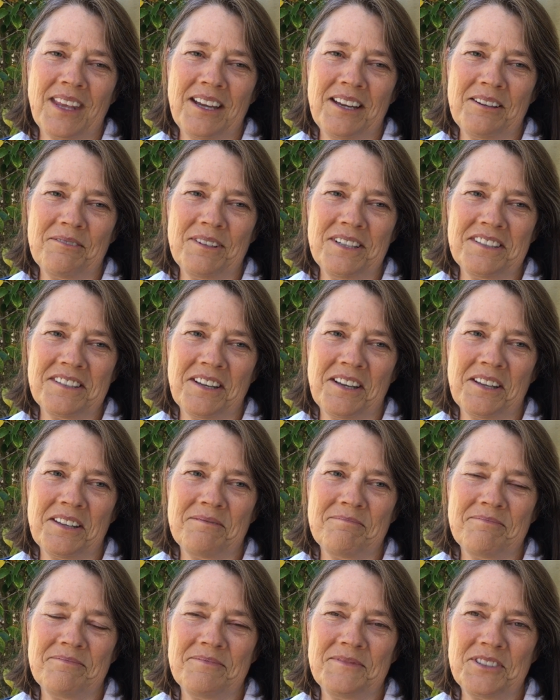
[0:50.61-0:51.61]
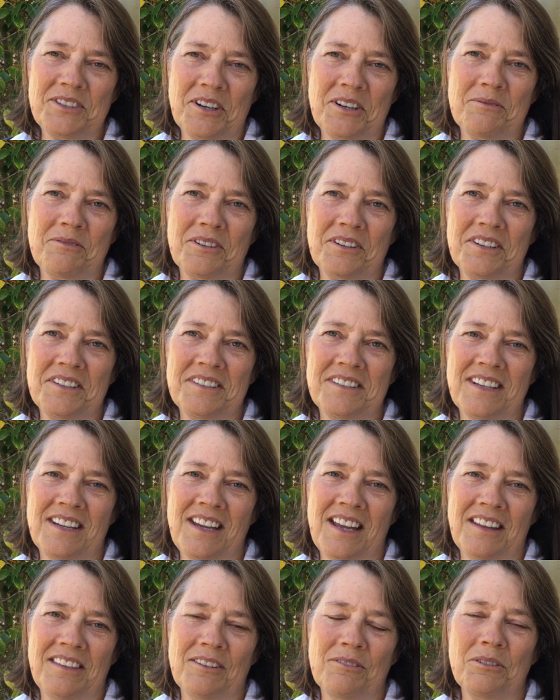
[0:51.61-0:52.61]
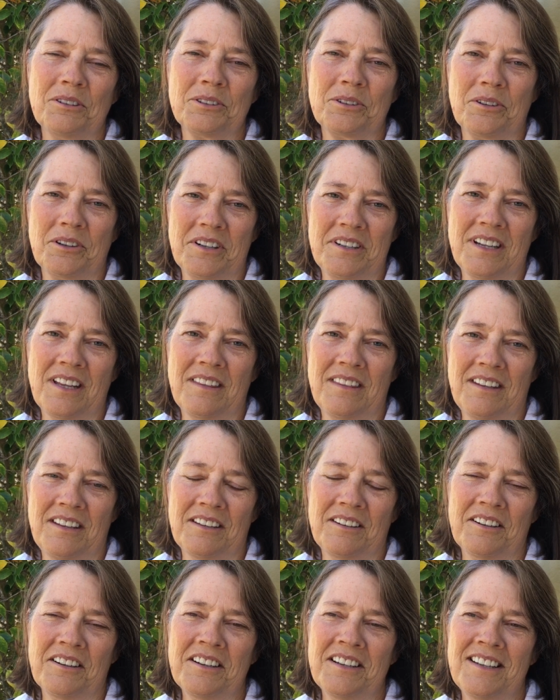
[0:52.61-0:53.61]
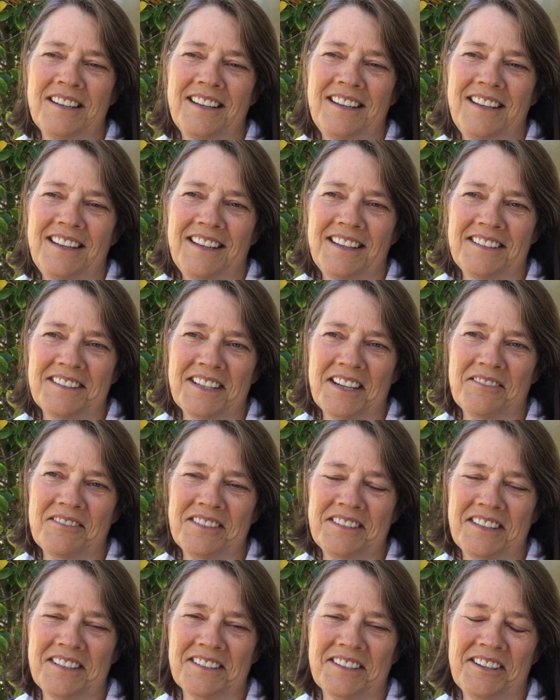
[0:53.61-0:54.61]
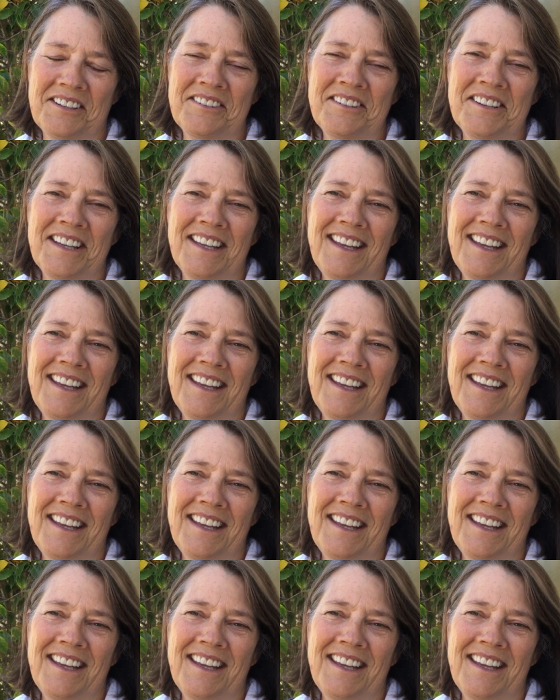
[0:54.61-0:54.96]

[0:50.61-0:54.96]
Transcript: and we saw Star Wars at the old Coronet Theater in San Francisco,